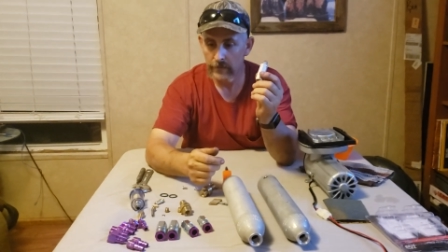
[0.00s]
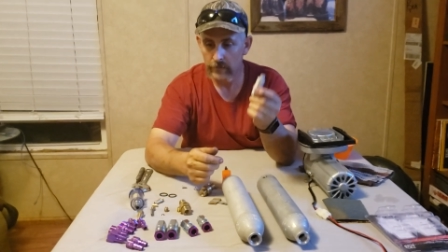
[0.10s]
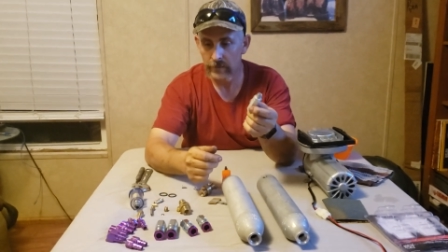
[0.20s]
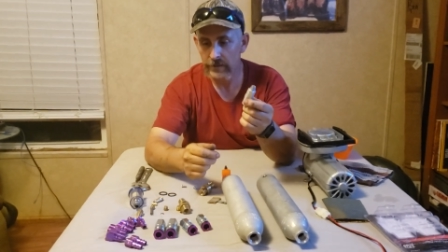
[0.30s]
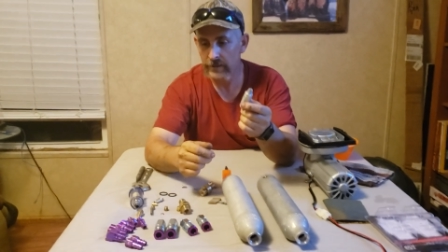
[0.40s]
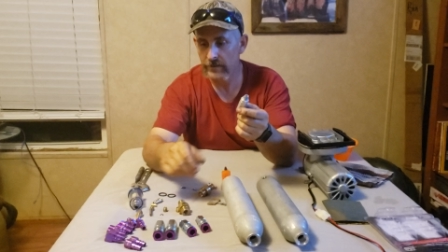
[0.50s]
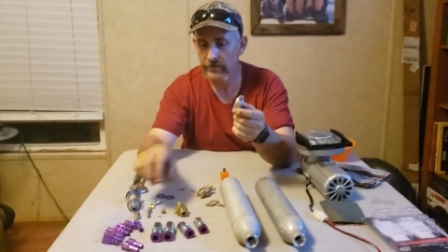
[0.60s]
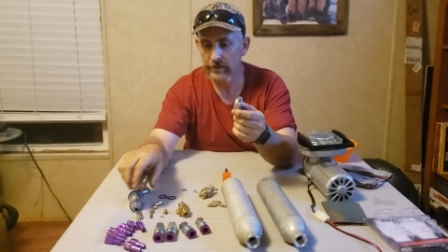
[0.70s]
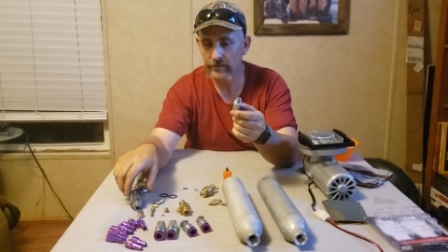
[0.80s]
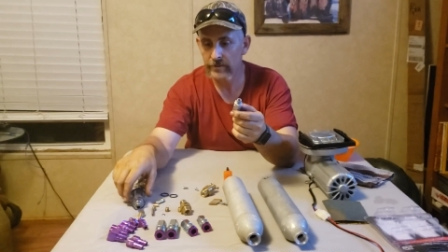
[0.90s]
one of the other
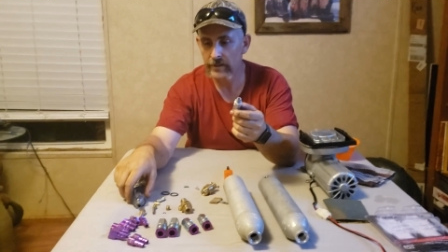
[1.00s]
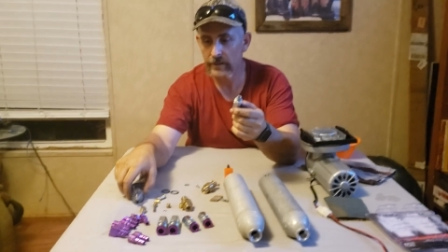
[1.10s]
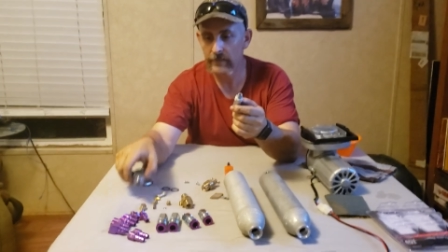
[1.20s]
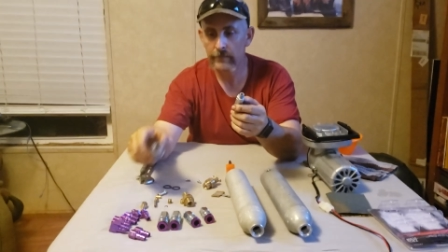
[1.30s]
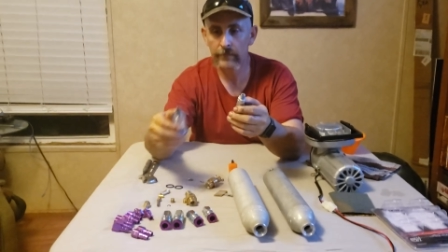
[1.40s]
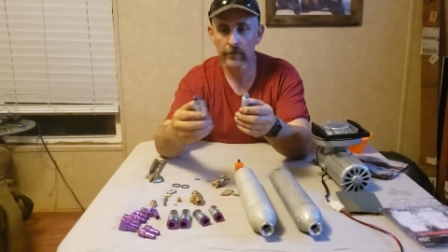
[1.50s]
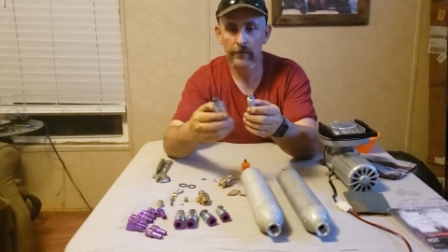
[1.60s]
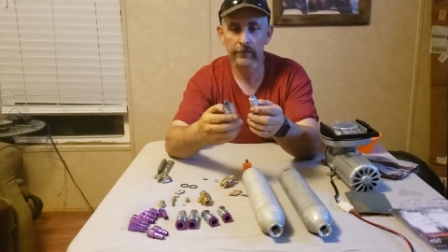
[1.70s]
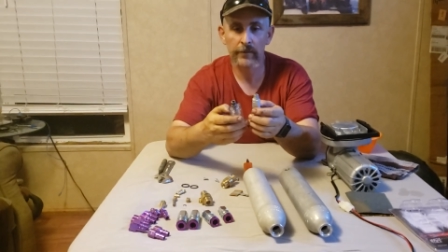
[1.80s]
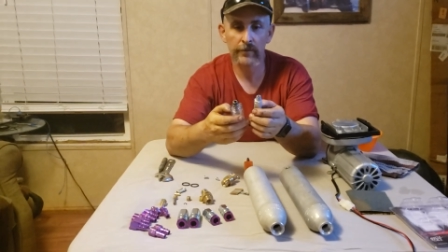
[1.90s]
things you need for
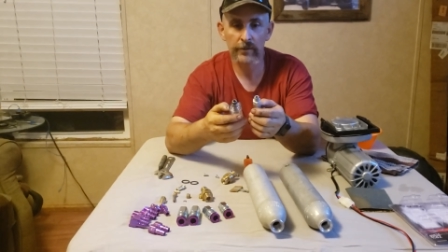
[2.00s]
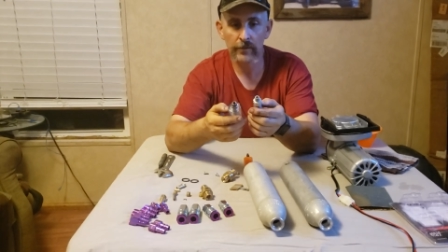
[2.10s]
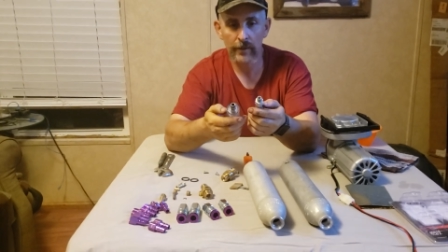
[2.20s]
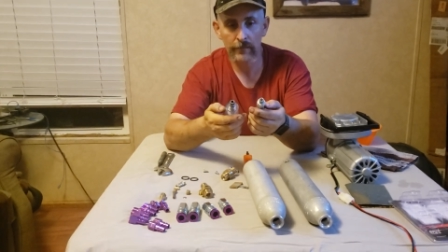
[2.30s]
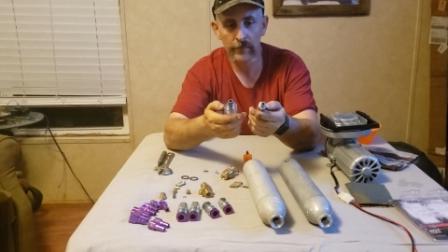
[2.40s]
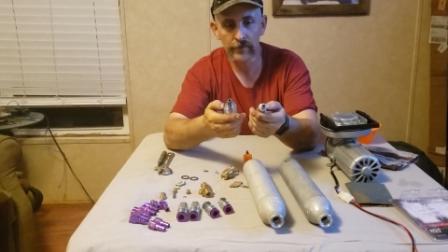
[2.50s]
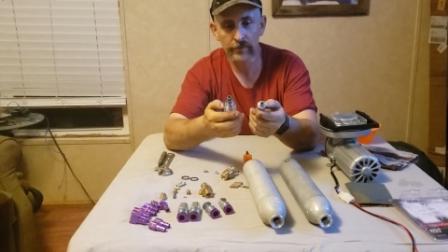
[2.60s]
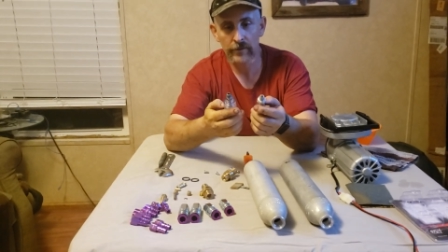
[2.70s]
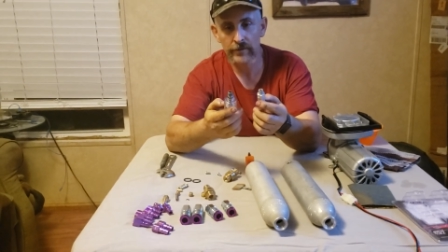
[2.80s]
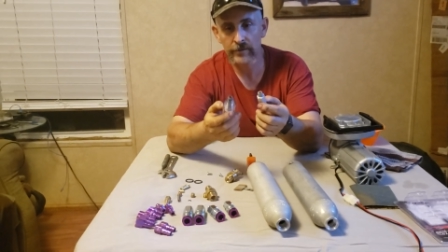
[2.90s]
future reference
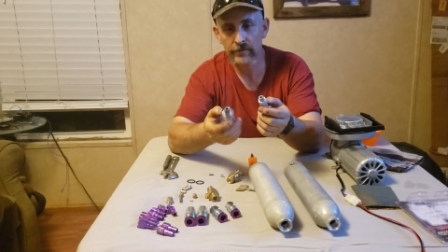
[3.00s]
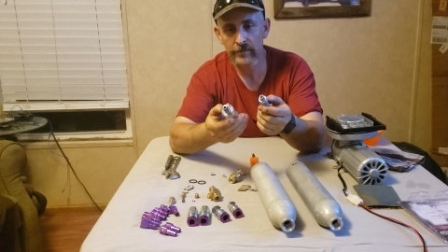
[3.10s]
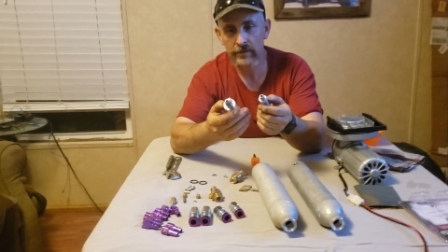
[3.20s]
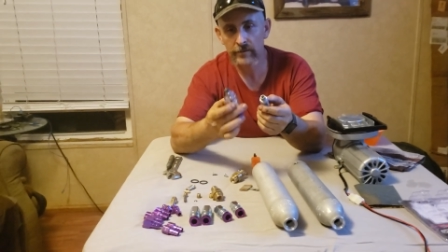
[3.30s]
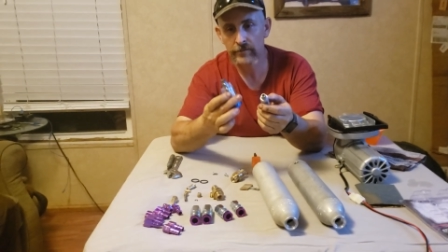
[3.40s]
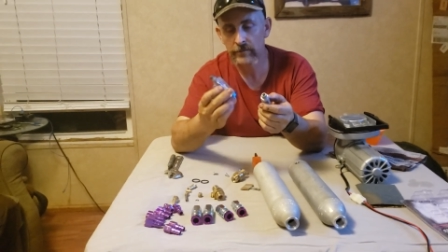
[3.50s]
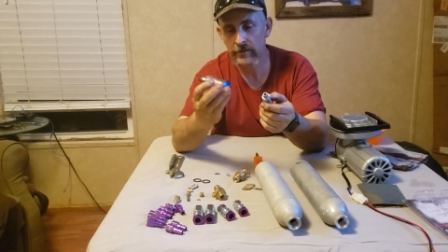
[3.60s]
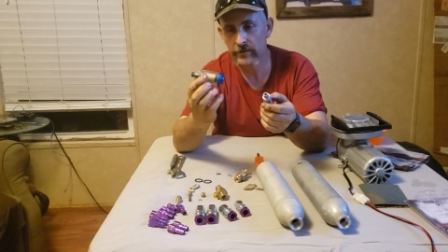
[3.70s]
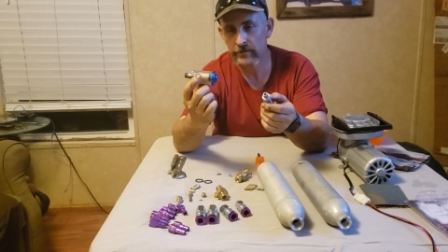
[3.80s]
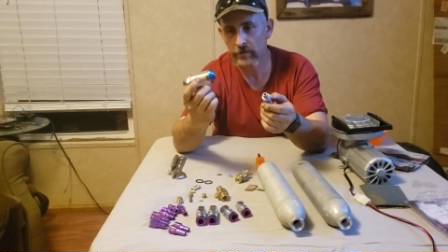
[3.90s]
on these things
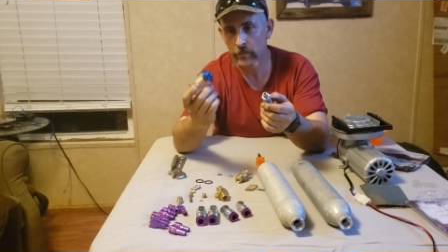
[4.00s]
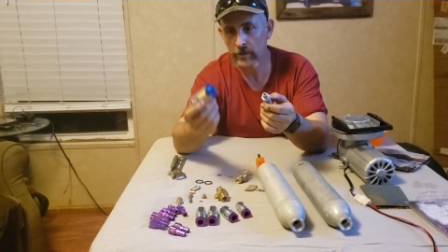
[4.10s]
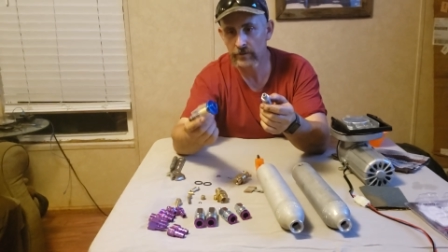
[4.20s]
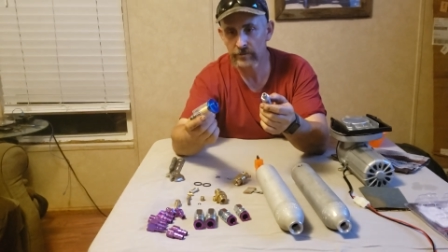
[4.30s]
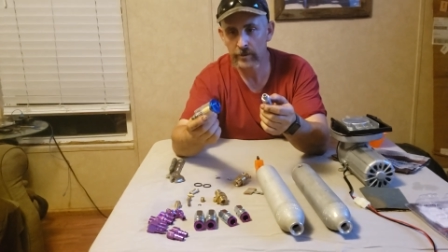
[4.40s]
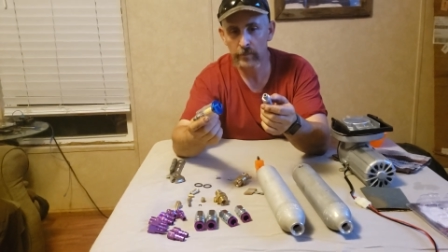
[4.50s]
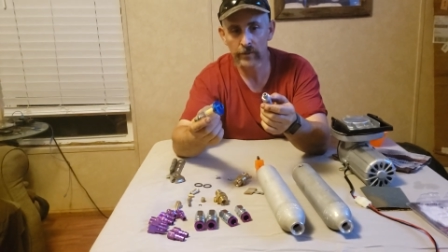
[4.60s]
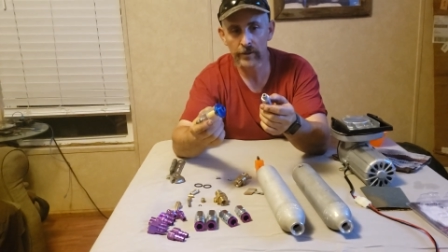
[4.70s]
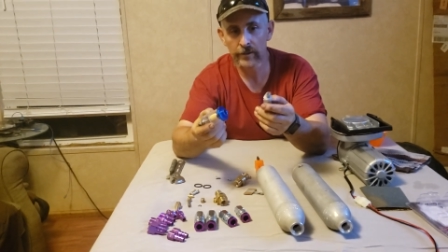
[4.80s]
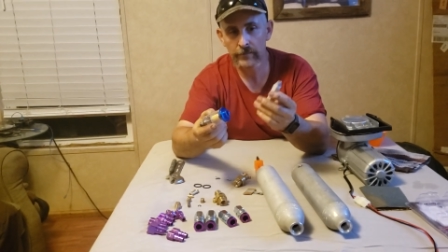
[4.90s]
is a water
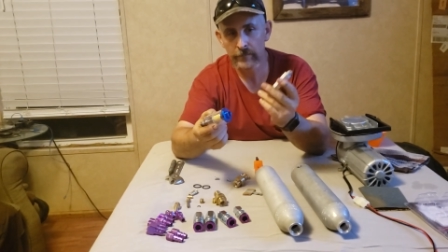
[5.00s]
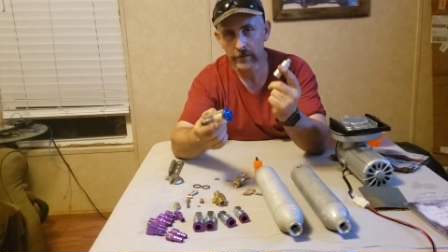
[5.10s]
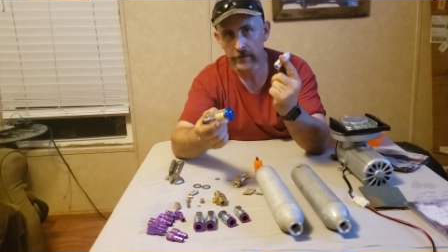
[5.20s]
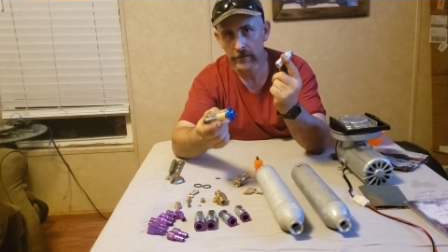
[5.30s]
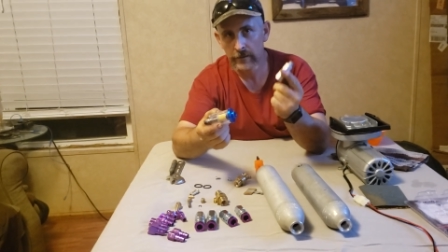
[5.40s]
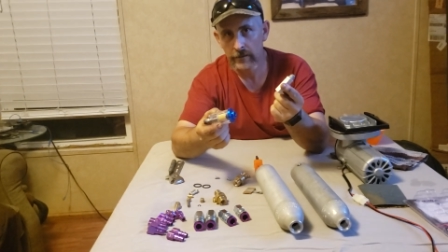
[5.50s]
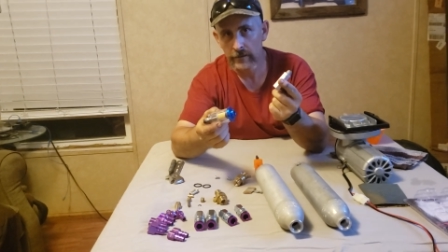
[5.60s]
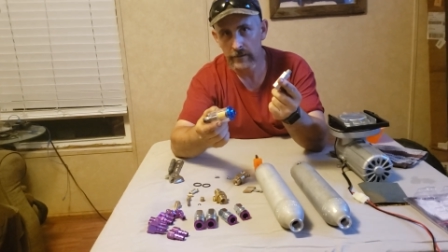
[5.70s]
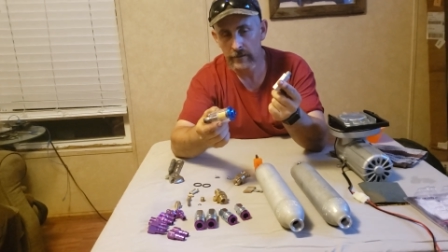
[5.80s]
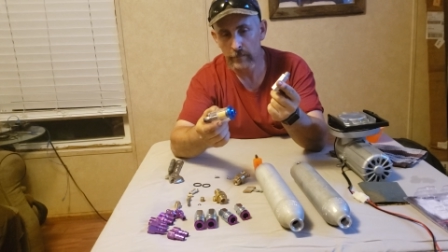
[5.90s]
separator
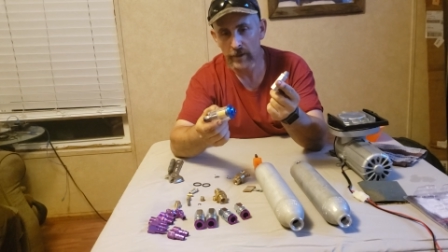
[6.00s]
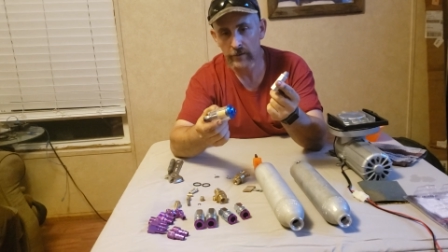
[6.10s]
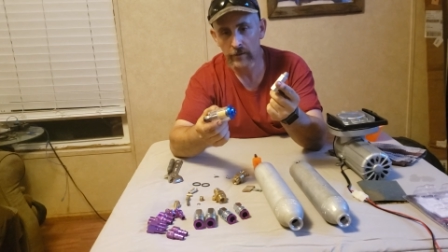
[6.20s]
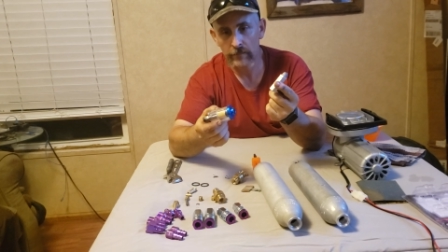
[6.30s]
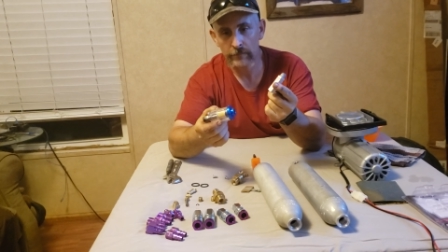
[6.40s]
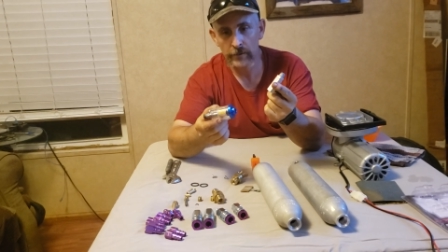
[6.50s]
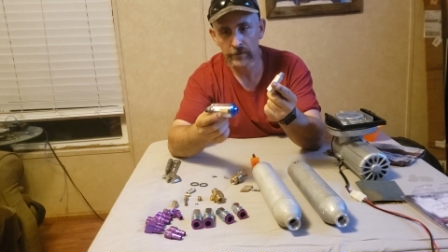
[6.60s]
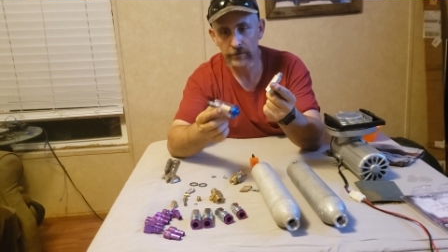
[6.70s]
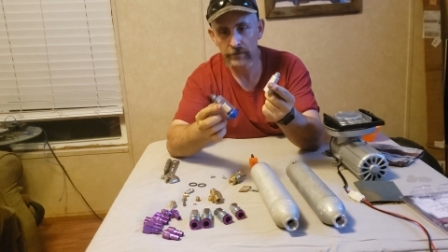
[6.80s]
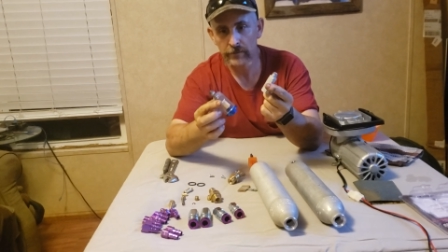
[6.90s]
and a micron
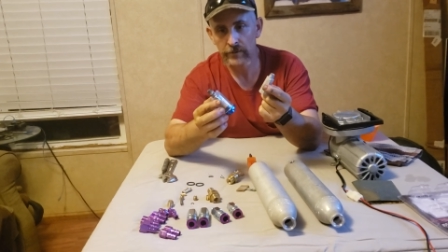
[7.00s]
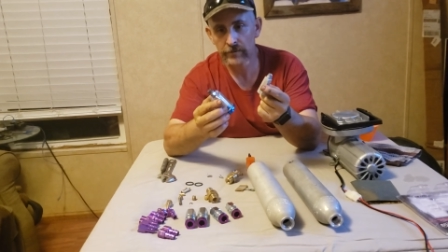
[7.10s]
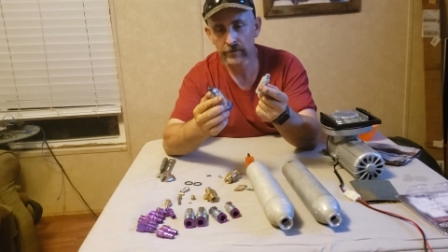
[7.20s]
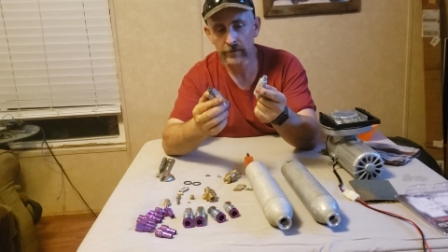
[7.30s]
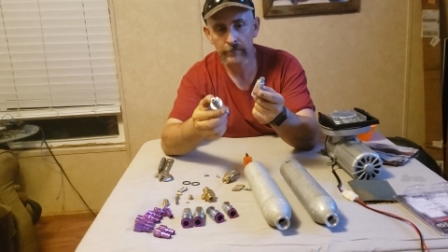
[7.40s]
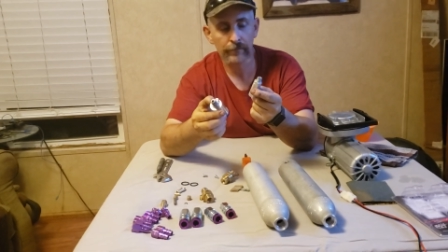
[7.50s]
filter for this thing.